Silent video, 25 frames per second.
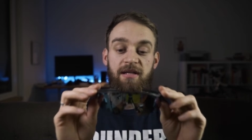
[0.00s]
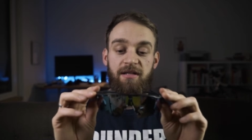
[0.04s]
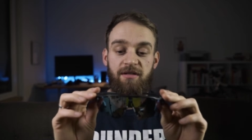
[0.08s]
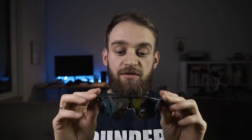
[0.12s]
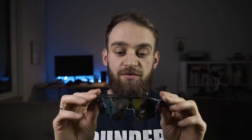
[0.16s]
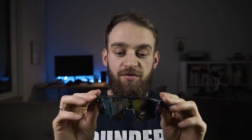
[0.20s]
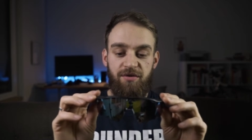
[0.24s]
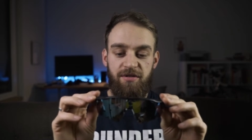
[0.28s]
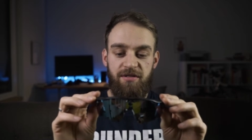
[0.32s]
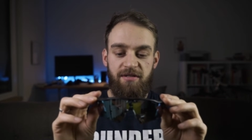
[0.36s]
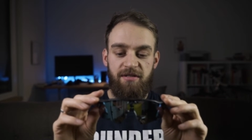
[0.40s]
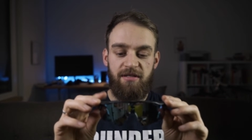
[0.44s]

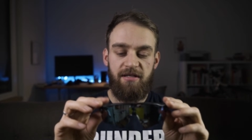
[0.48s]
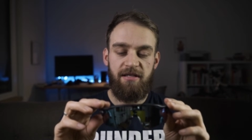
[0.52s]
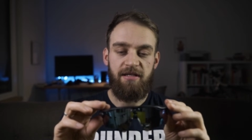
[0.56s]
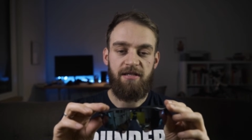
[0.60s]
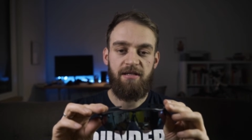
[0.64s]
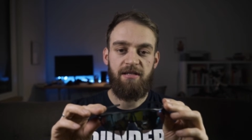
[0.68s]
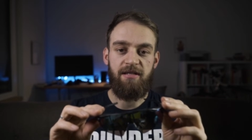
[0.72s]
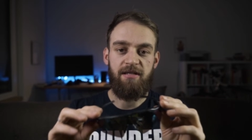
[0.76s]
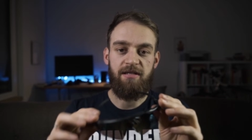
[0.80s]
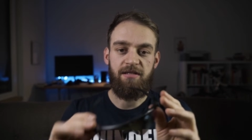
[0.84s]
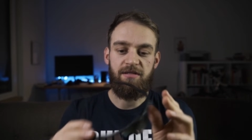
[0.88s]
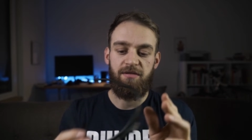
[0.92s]

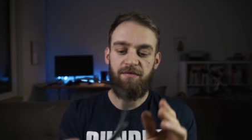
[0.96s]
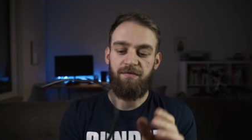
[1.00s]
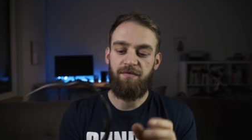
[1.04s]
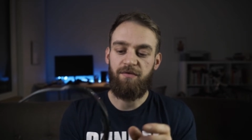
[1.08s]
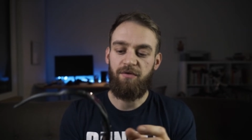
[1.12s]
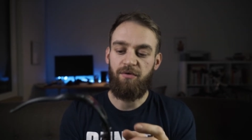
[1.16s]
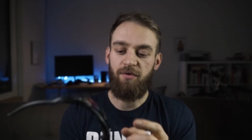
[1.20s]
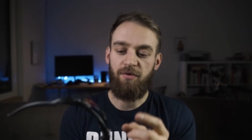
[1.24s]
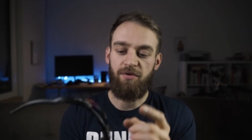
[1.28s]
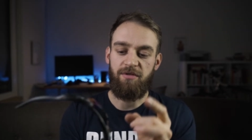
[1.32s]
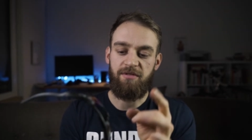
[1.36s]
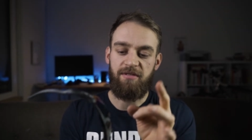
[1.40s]
interesting is of
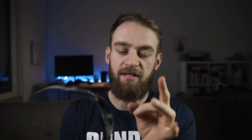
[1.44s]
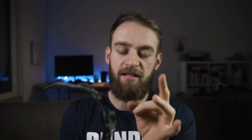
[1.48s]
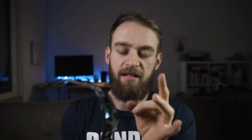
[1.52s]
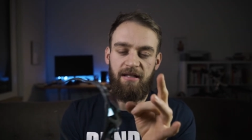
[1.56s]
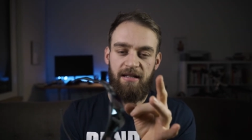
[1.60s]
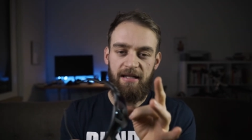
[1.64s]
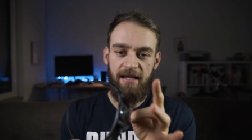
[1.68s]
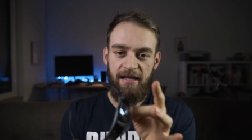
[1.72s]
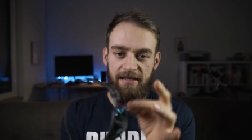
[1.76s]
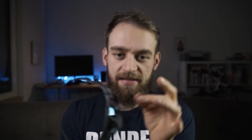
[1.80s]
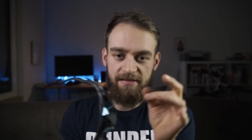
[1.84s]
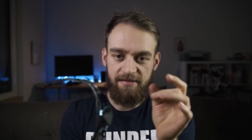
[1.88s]
course the
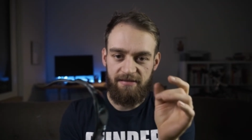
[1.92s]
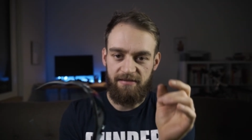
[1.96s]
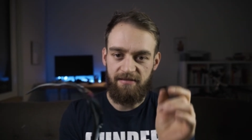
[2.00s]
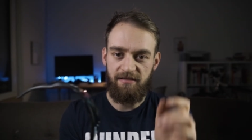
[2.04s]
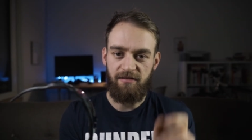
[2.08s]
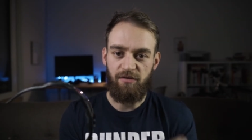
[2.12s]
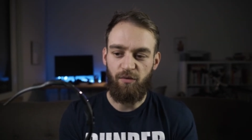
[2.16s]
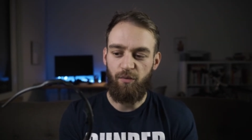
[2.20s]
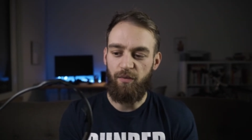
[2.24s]
lens,